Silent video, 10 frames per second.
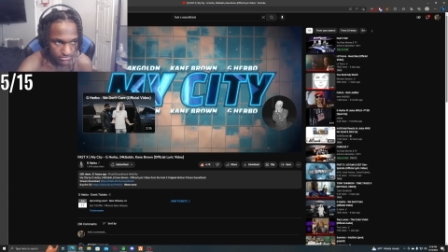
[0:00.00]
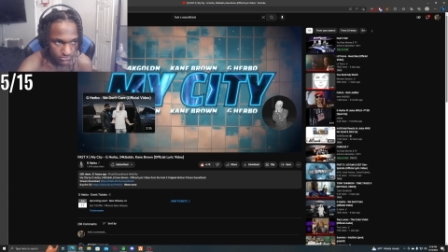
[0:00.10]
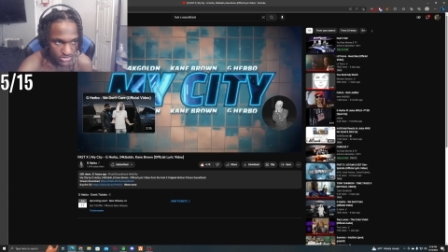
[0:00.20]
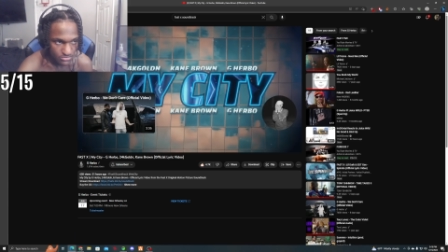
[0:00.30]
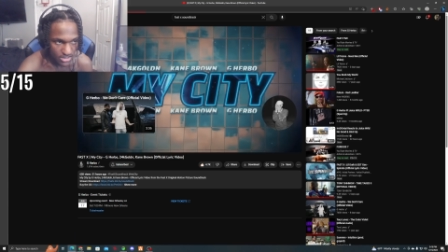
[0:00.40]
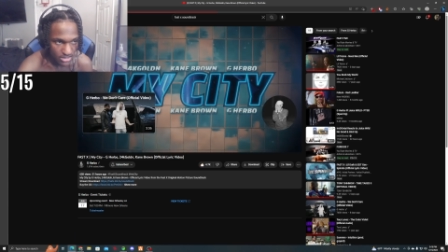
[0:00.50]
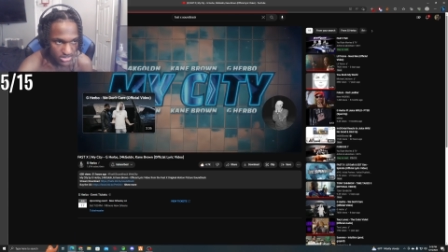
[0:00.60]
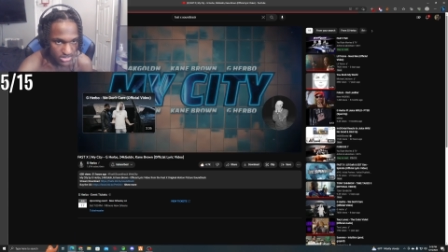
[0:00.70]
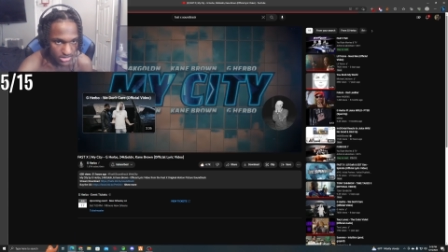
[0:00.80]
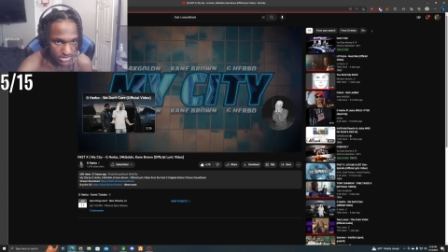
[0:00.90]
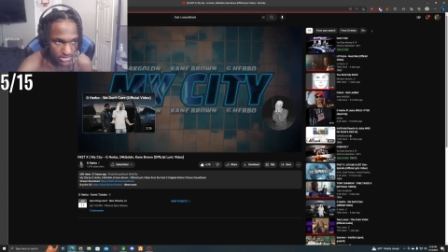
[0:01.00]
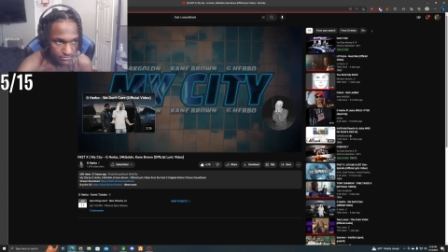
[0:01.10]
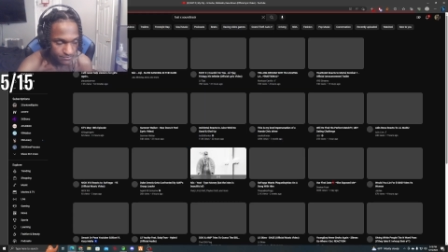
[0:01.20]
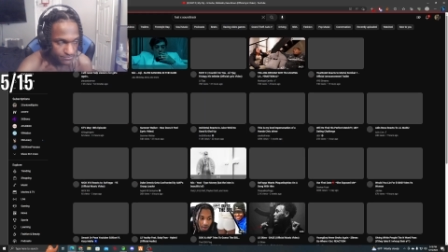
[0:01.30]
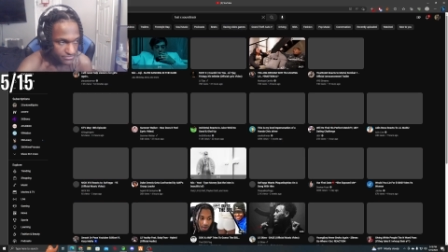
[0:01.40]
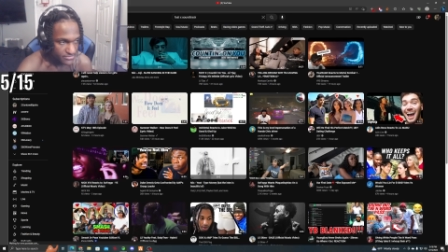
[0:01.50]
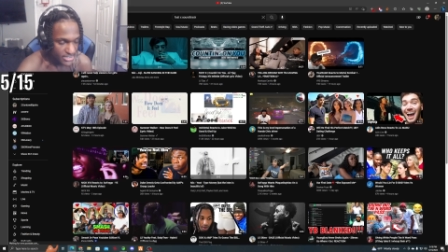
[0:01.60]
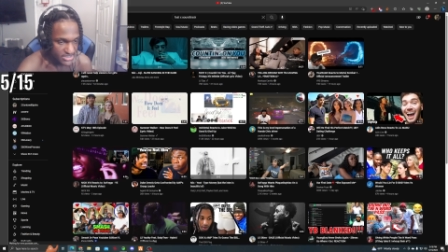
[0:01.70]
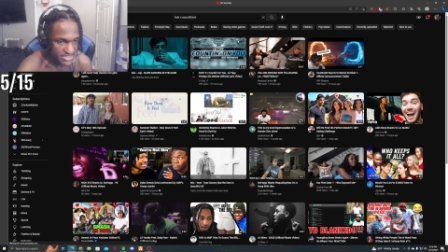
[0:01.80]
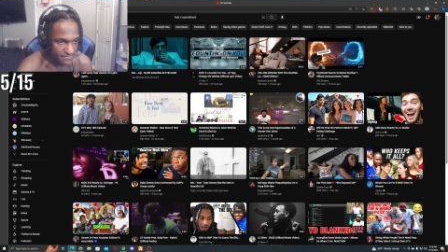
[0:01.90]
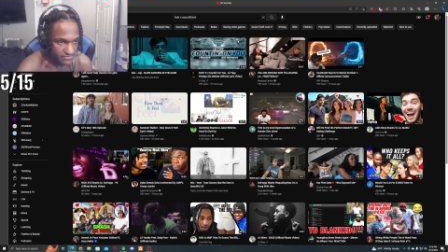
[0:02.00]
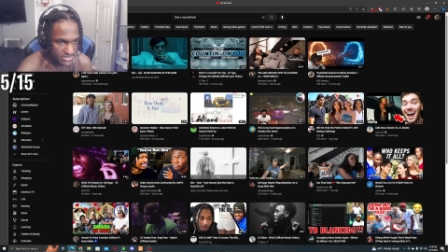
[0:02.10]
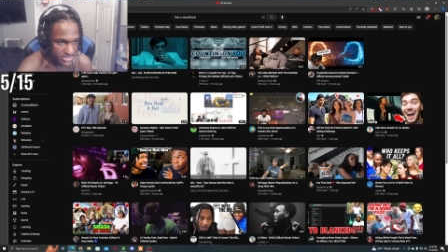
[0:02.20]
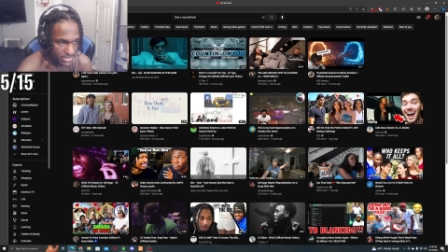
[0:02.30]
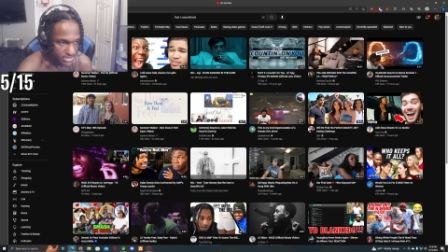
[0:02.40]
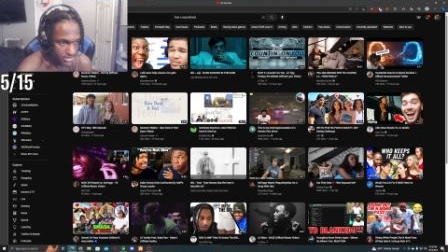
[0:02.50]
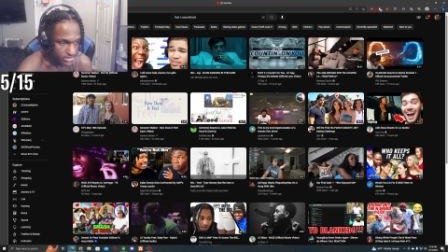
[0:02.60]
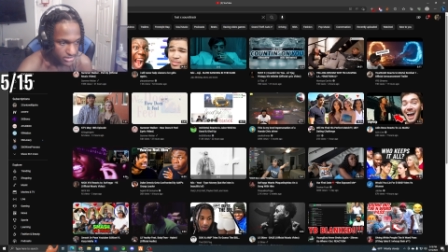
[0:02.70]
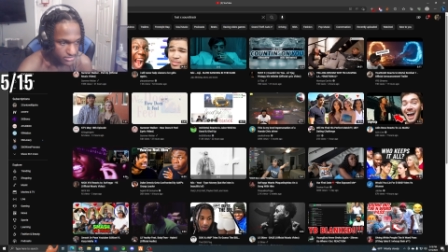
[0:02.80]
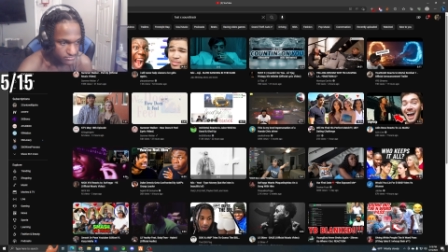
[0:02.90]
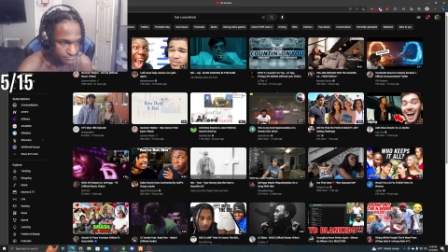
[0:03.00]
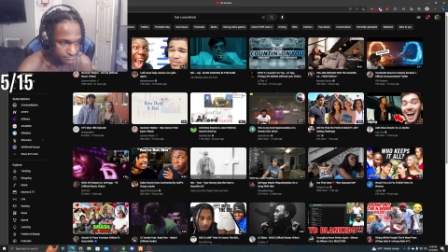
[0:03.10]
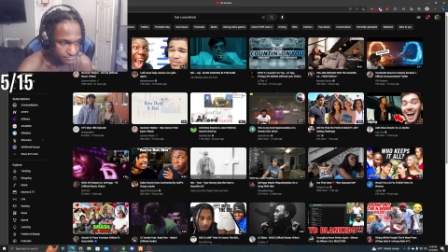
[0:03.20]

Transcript: which McCullough song, though. That's definitely second, um,